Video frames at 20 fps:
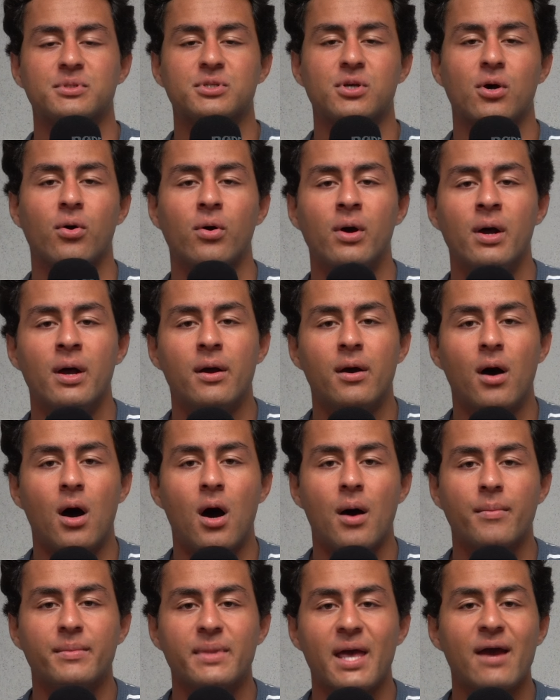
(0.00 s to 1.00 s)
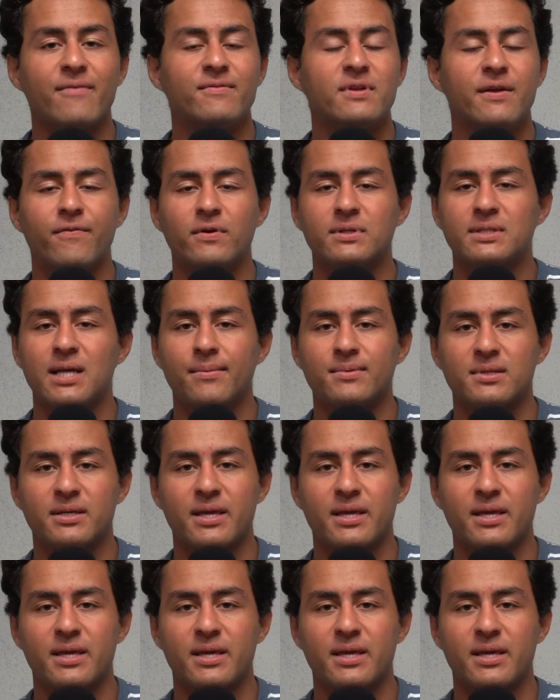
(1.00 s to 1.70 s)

So um, they have different types